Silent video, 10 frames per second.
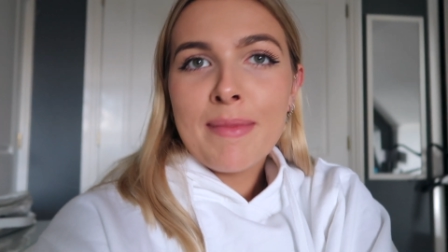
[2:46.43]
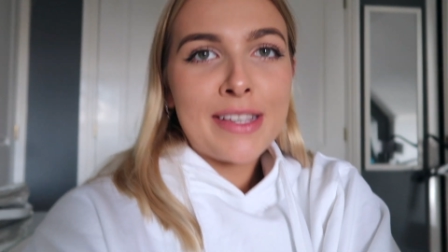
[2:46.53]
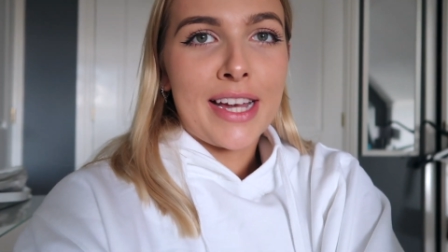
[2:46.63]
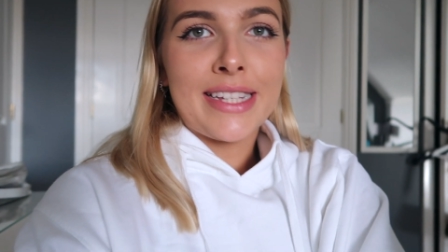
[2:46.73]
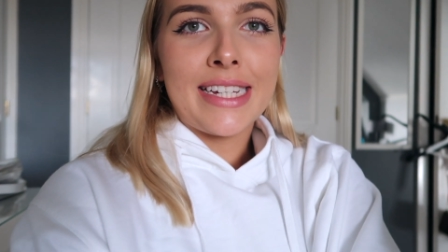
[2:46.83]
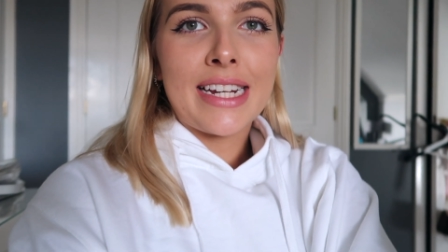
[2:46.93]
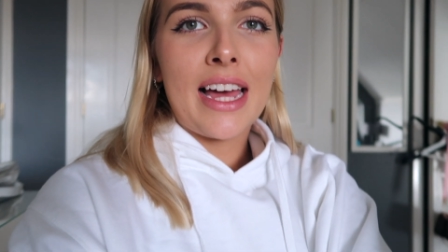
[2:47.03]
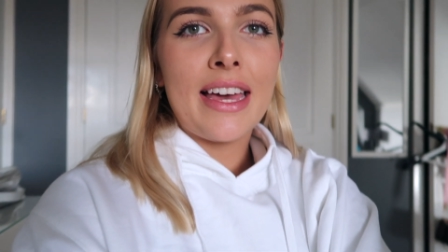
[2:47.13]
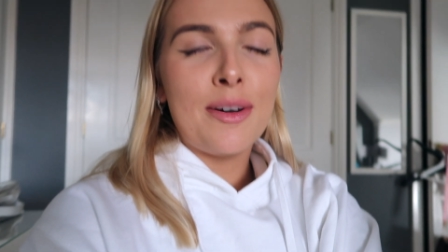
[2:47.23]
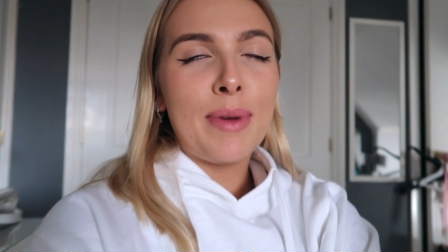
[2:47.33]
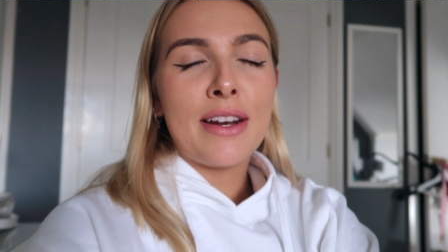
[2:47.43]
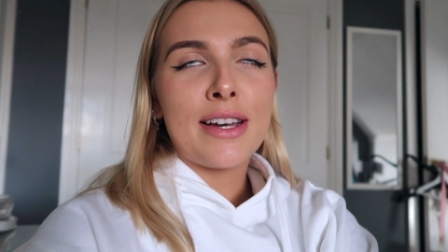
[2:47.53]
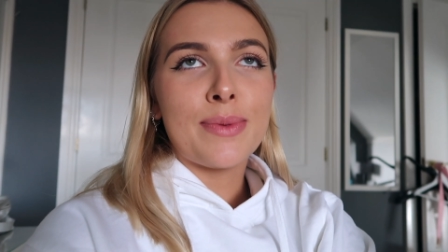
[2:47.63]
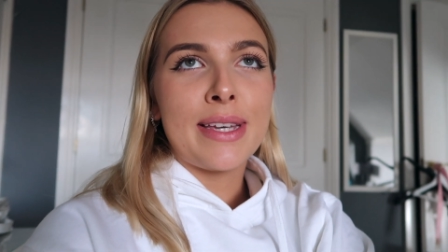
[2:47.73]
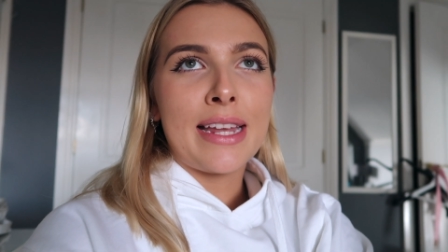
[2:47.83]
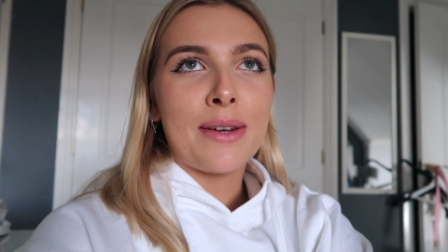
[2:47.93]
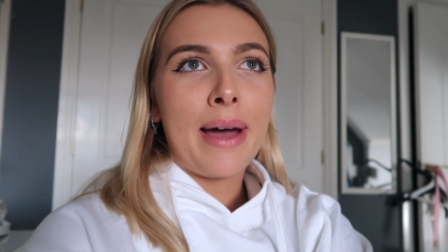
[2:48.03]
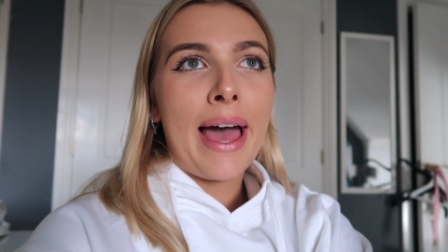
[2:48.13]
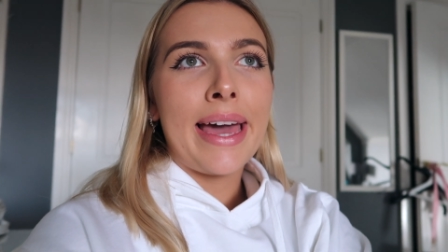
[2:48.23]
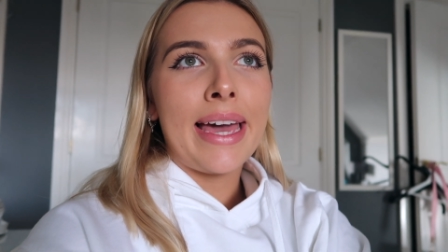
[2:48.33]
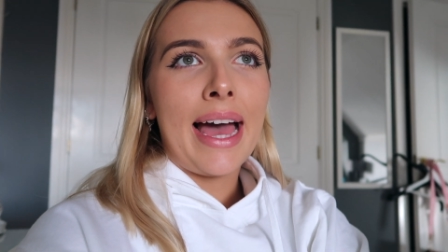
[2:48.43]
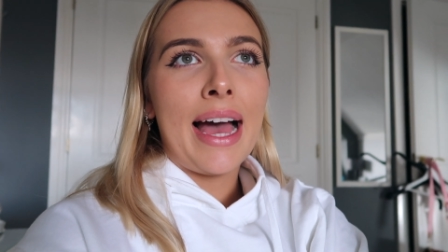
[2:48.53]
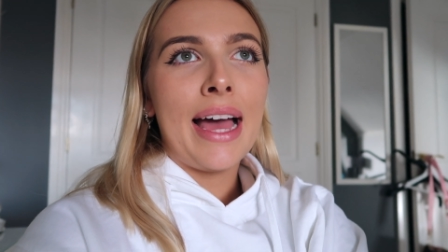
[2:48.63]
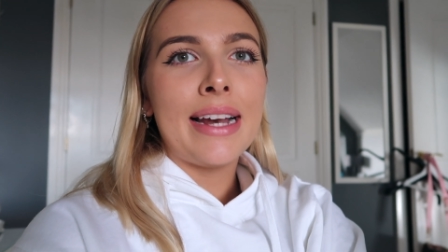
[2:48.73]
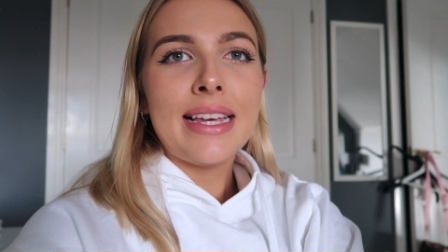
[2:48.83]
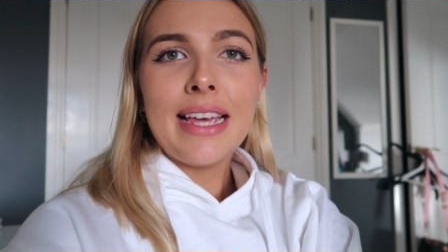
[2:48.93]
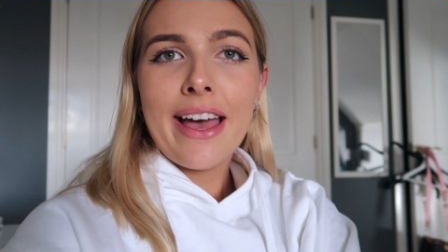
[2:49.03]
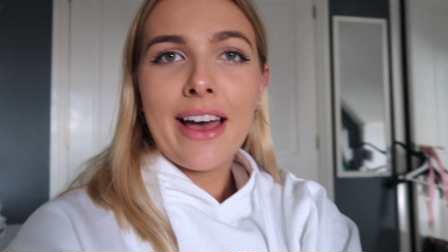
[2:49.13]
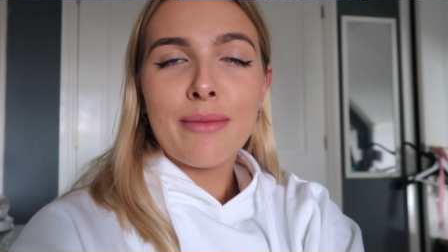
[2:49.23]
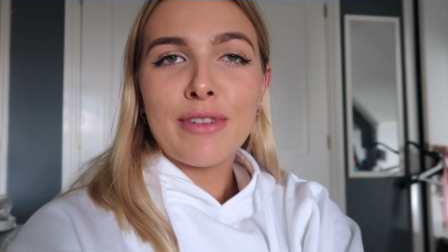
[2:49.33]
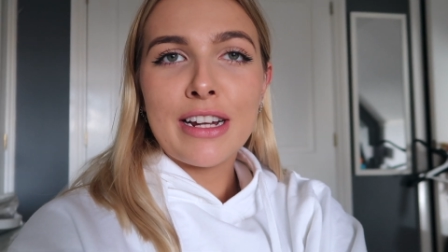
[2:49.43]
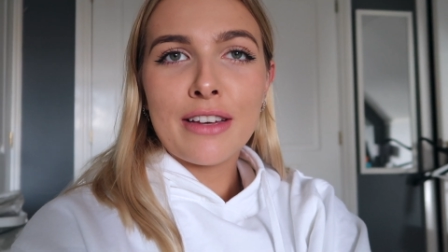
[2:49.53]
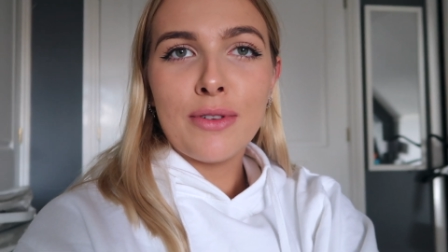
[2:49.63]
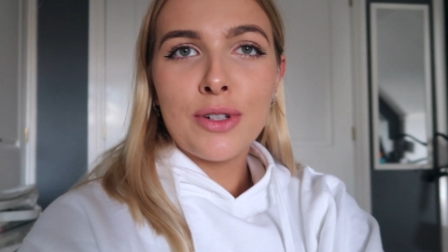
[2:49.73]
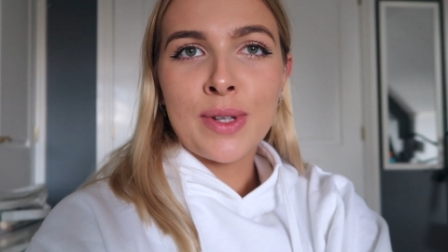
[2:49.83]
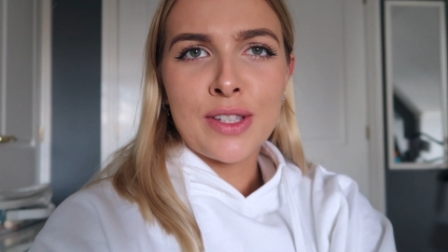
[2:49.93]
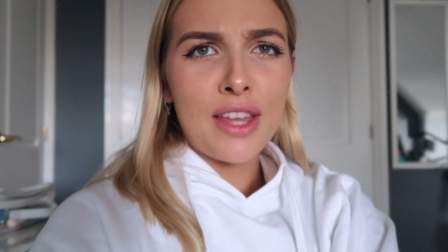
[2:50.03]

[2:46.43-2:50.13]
I'm excited. Like it'll be a nice weekend away, and yeah, I'm really looking forward to it.